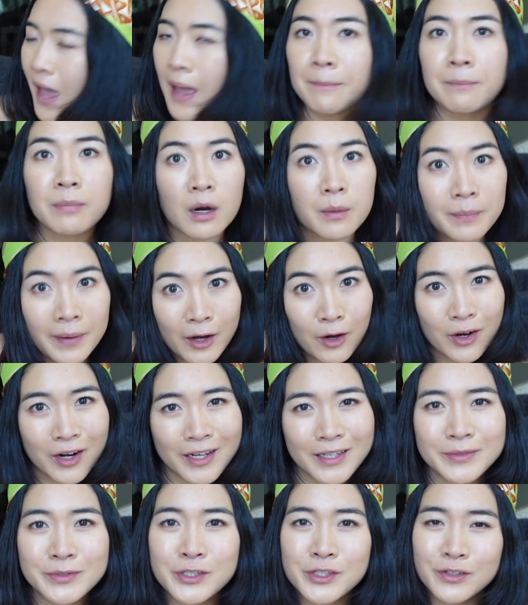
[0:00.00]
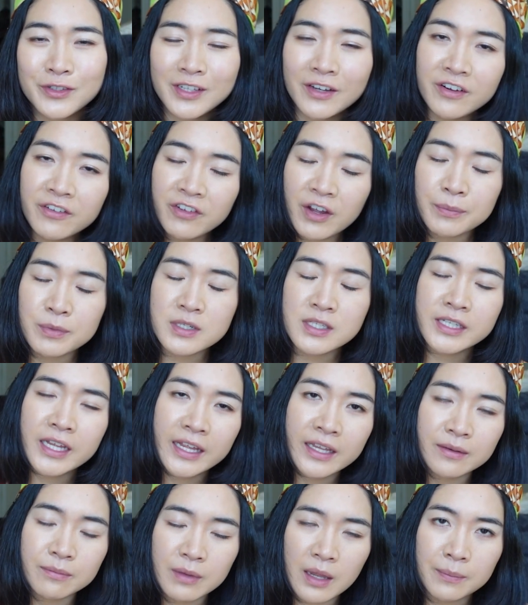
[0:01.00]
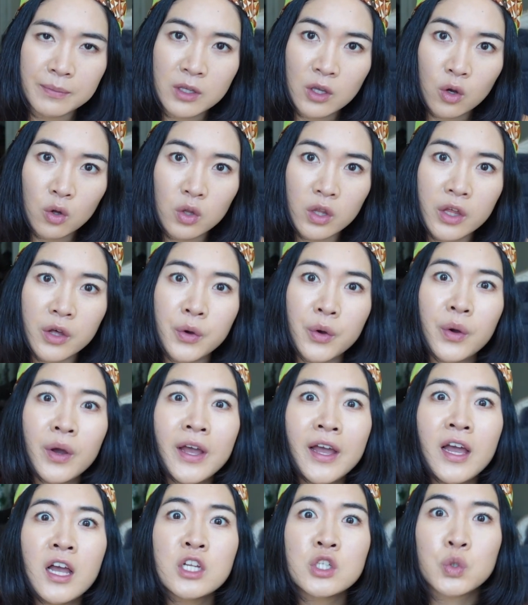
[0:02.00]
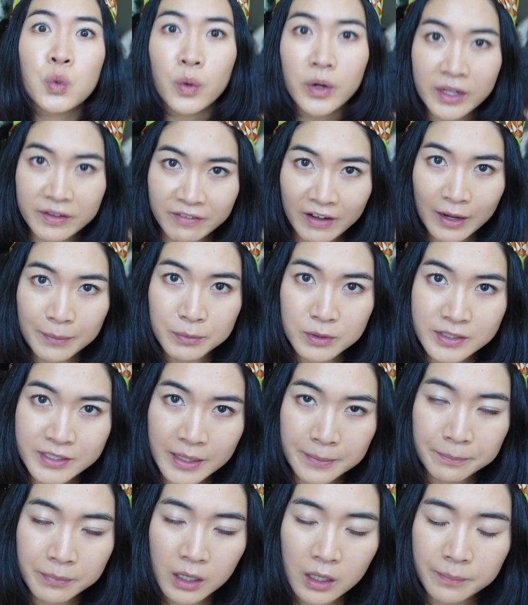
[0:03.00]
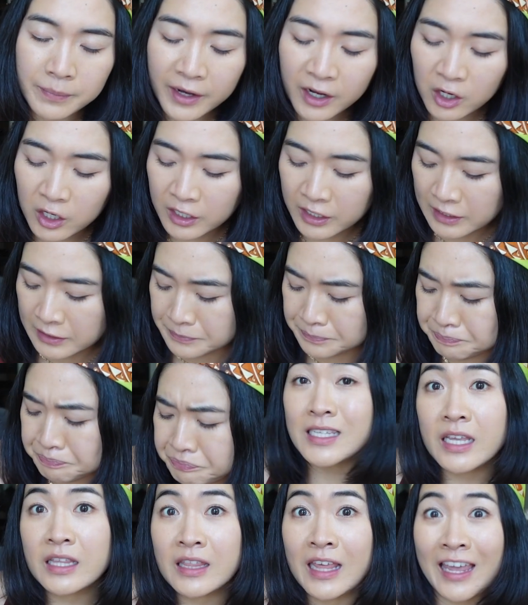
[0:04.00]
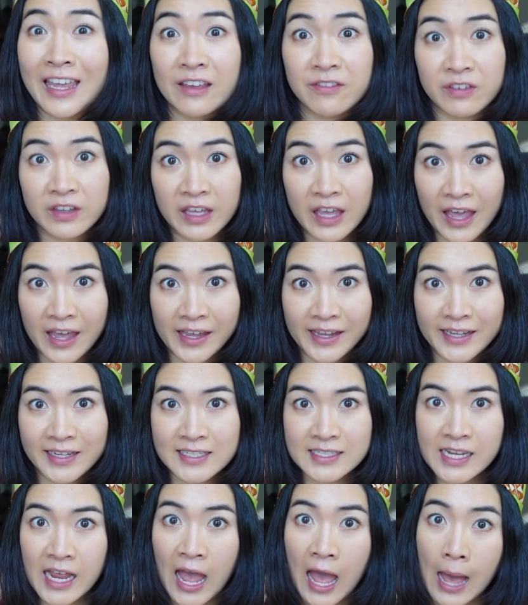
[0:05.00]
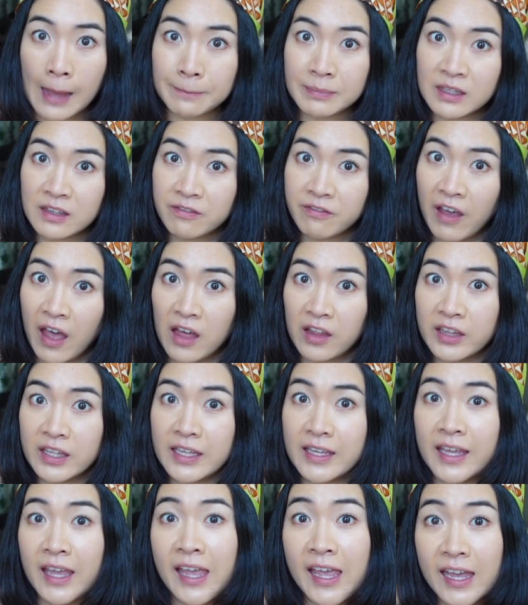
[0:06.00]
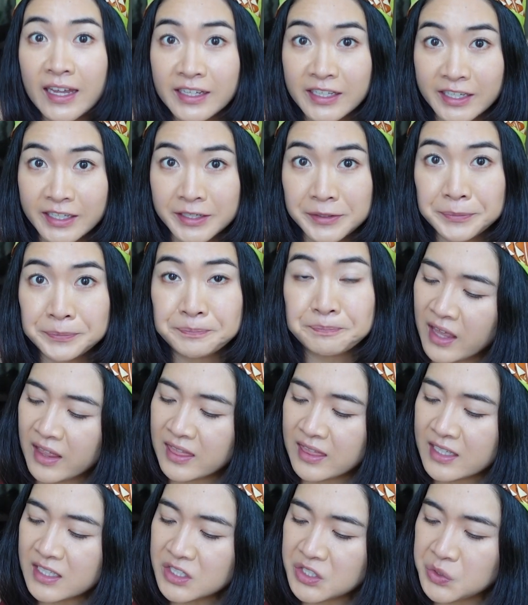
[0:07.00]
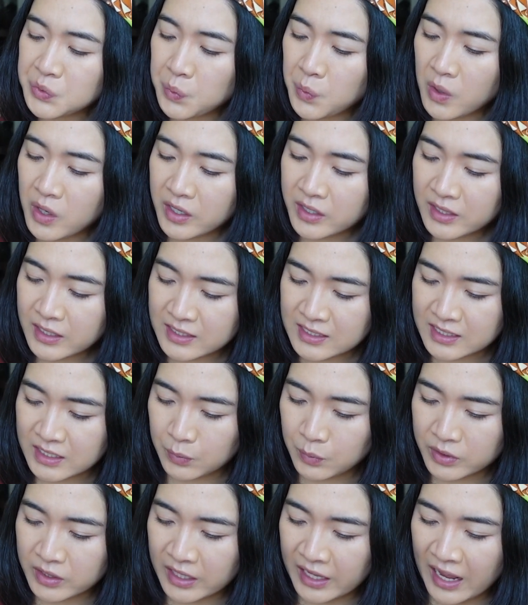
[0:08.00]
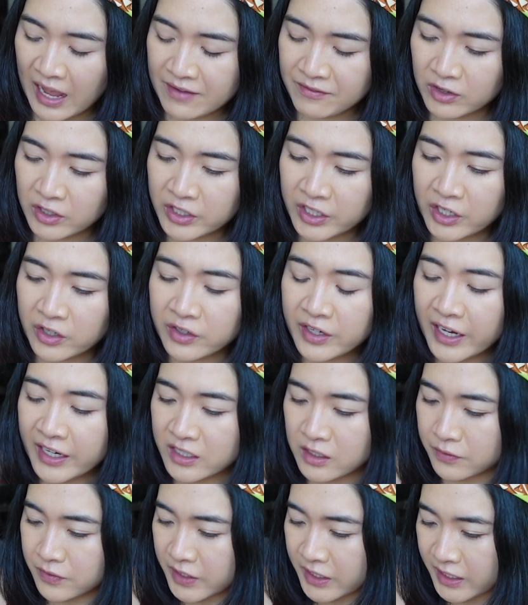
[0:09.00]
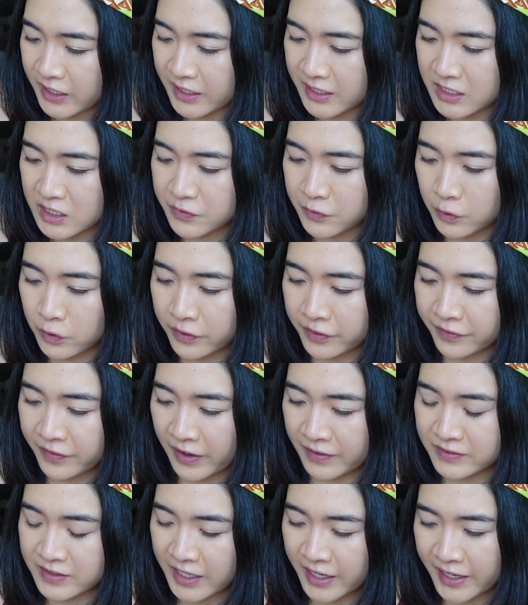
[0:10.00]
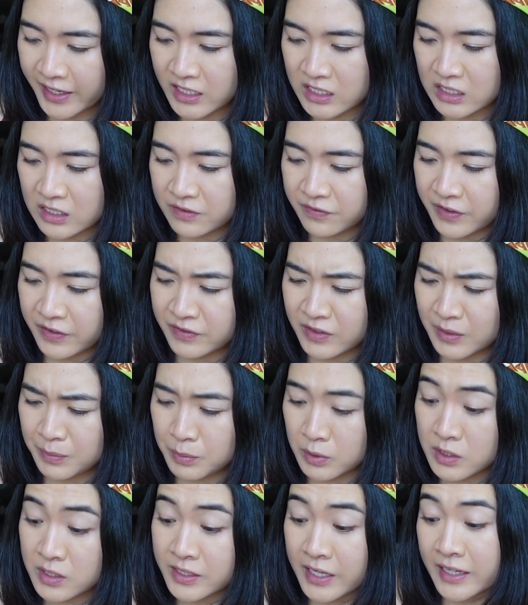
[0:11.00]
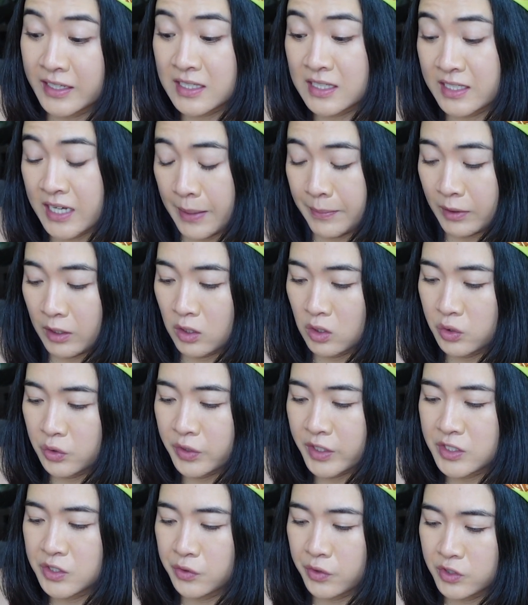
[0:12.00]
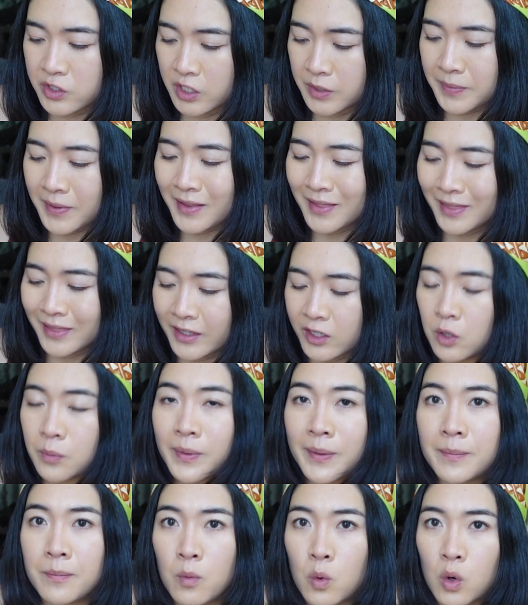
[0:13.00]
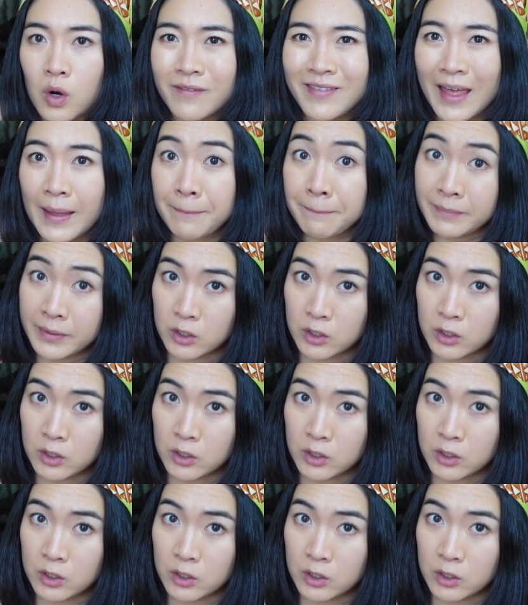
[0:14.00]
and Barbera. So 75% Nebbiolo, 25% Barbera. The AVA is Happy Valley Canyon. This one, let's see what they have on here. Native yeast, 45 days, 50% stem included. So there's gonna be a little bit more of that